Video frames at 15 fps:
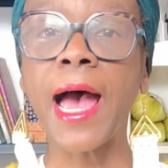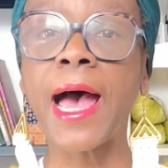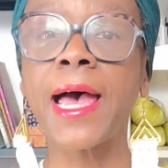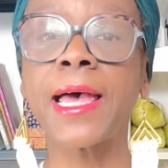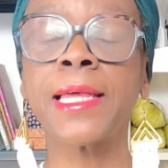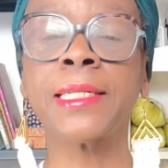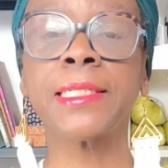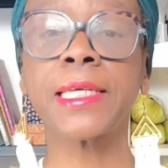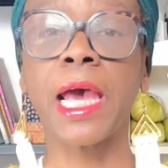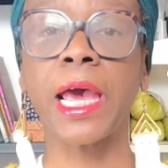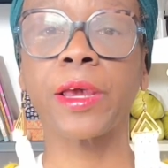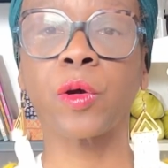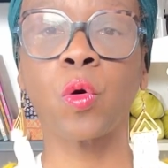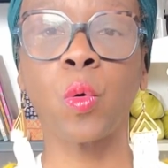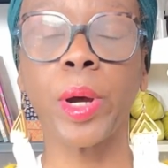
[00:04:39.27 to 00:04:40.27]
And
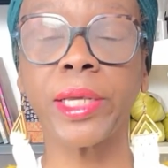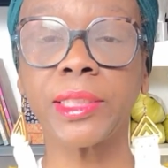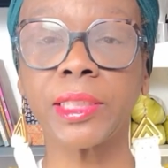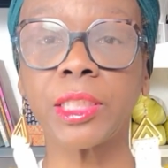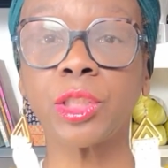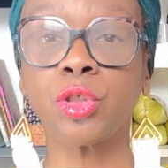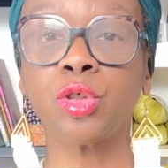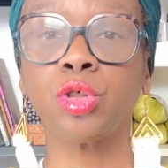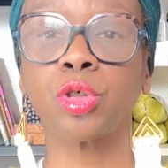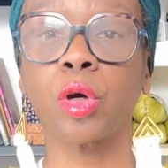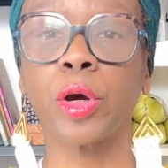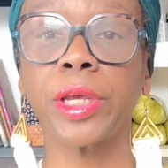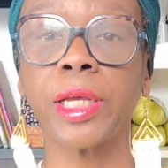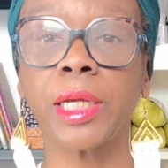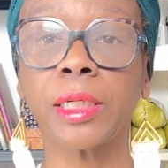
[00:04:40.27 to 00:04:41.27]
I quite
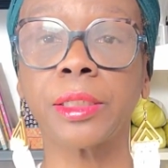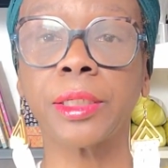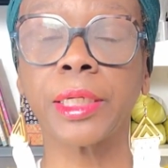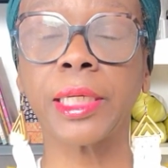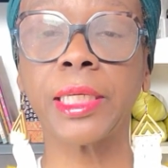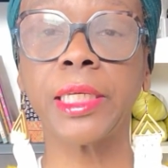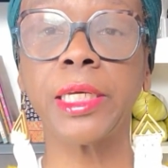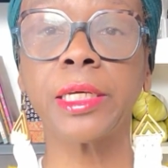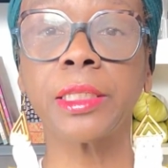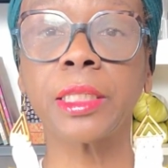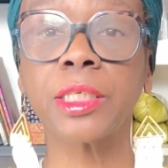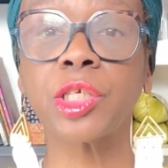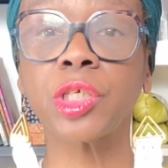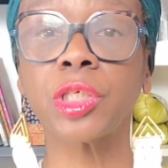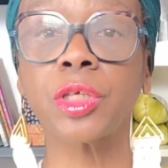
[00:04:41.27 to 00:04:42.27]
enjoy Claire Keegan.
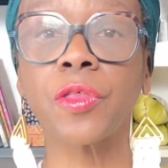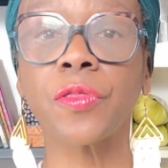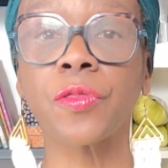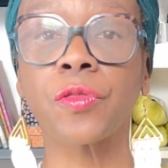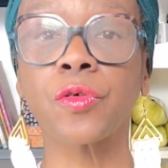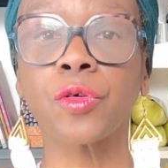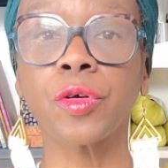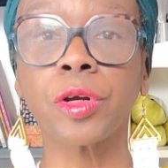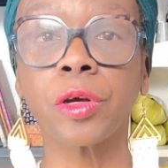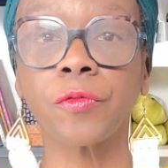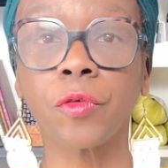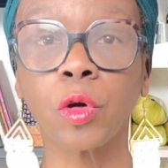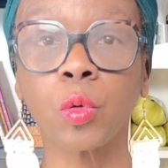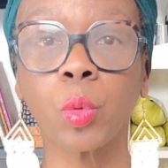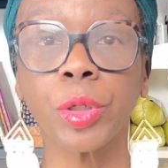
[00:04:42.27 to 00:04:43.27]
This is the 3rd of
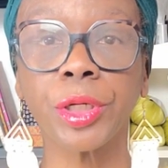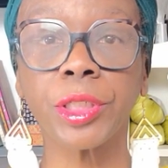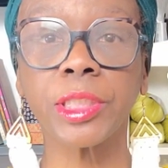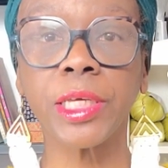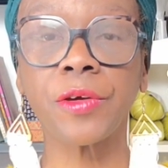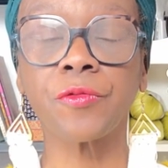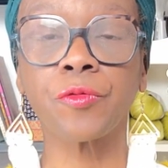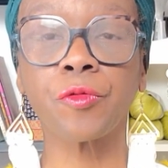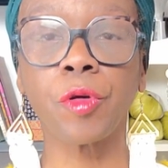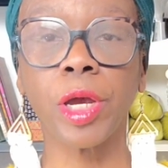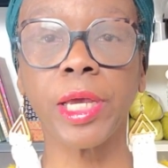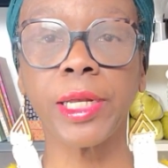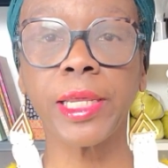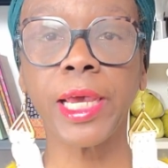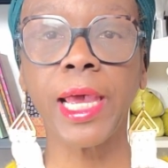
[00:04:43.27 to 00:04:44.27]
her works I've
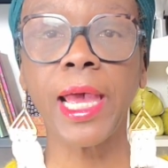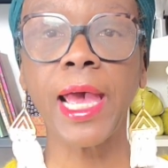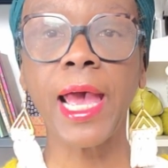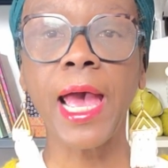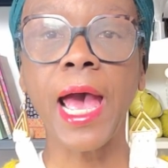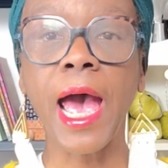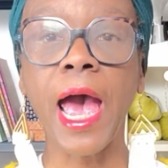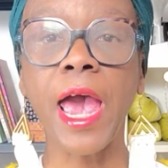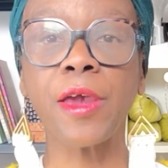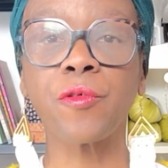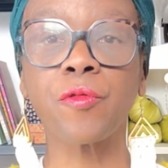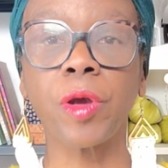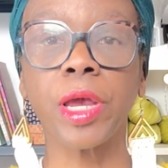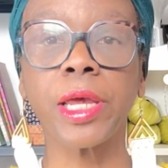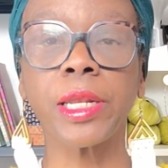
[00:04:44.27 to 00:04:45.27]
read.
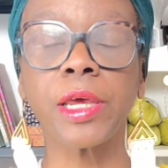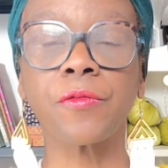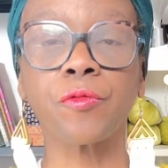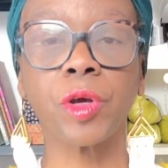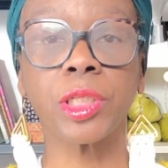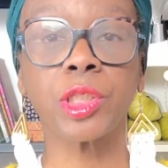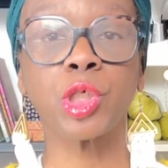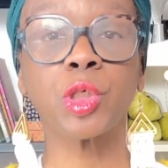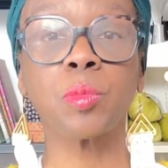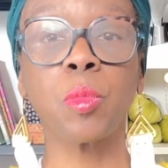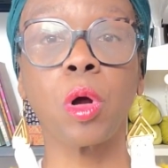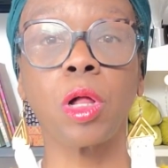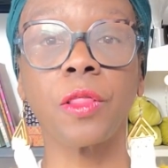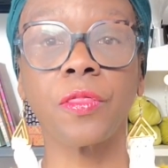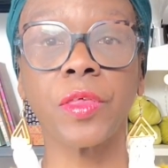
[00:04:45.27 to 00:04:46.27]
I've read
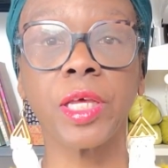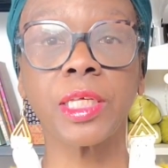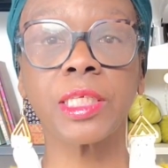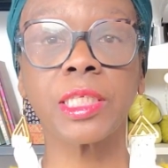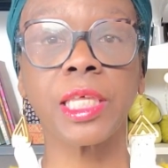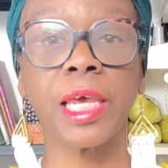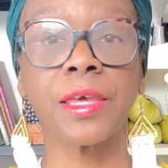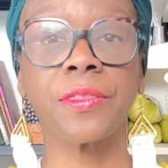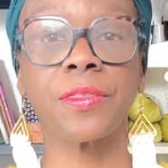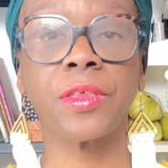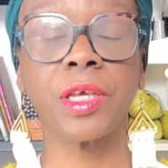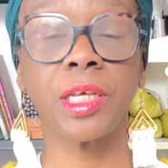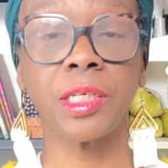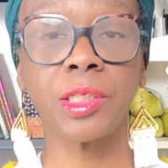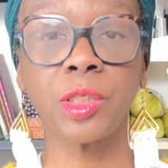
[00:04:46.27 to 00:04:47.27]
Small Things Like
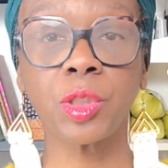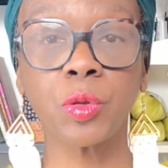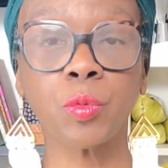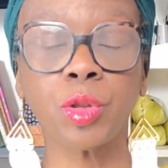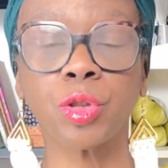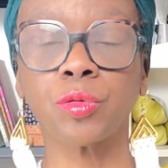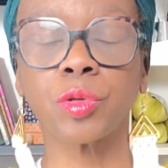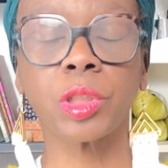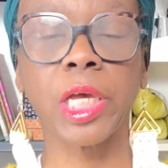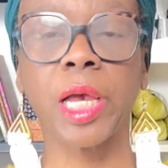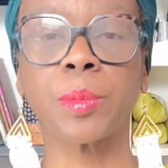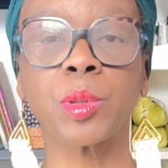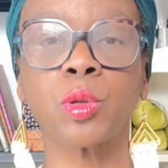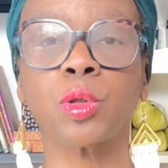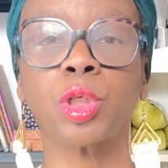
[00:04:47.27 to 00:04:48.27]
These, which was
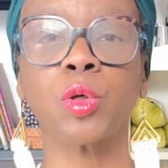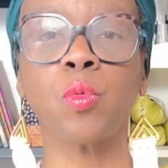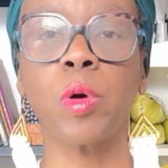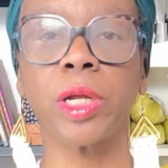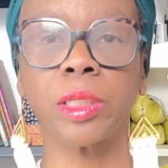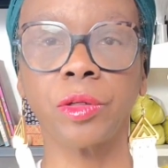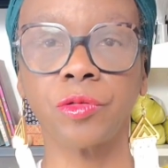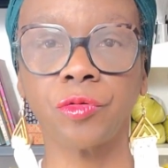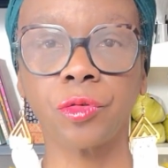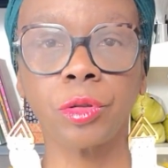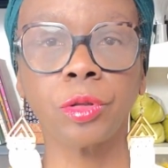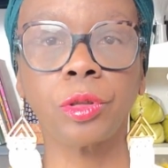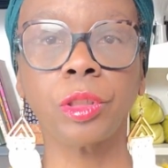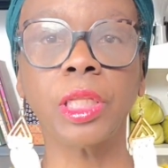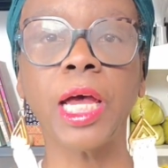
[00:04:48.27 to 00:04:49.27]
absolutely
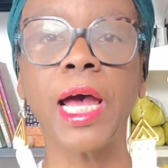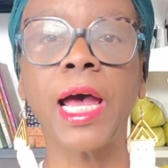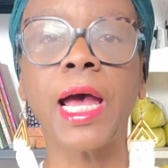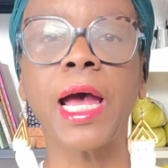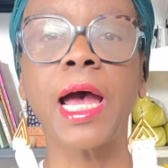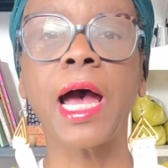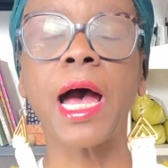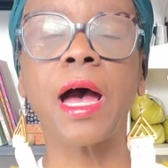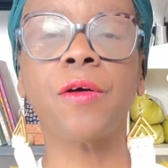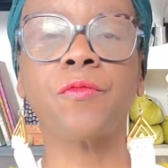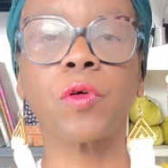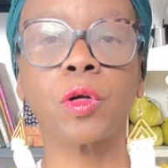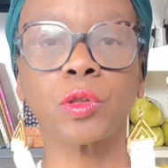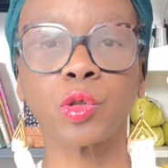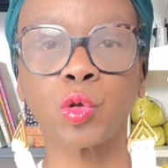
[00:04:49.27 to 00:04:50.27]
wonderful. I've
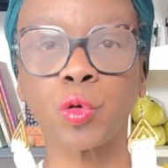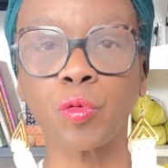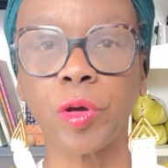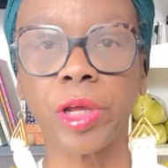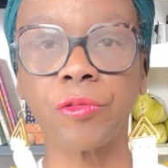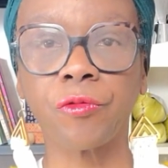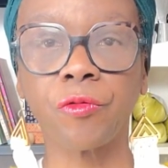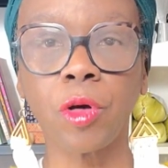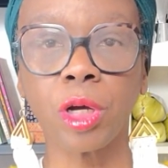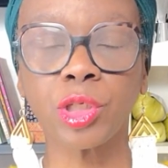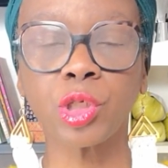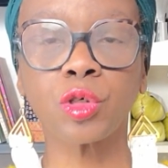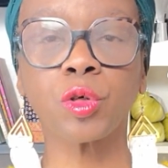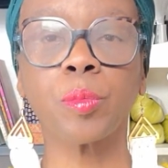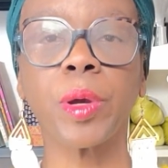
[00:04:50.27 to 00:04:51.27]
also read
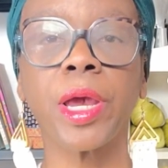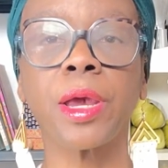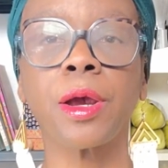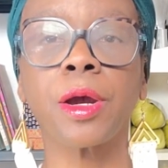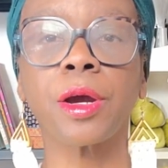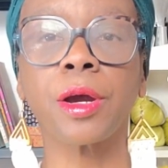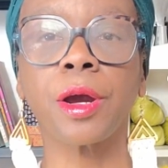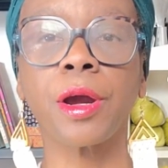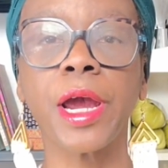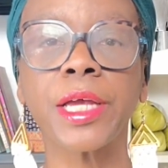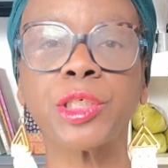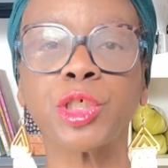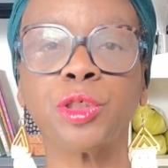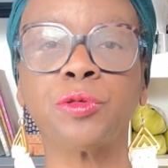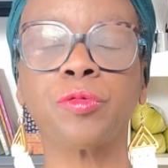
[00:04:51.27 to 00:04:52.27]
Foster by her,
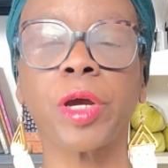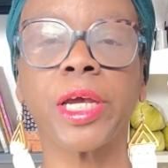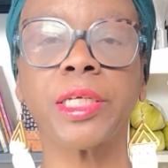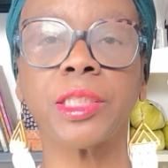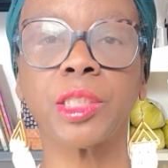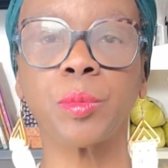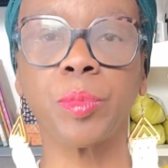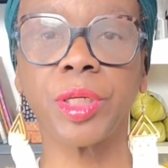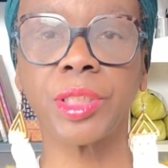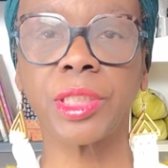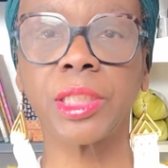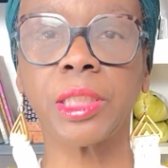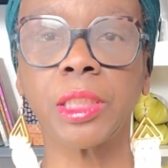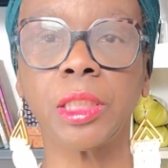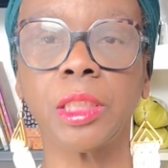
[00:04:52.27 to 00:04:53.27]
and she writes
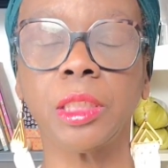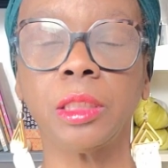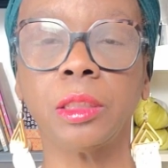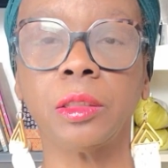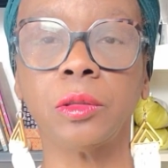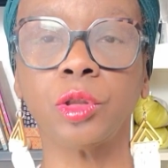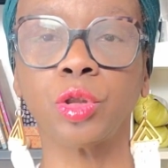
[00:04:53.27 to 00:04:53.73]
basically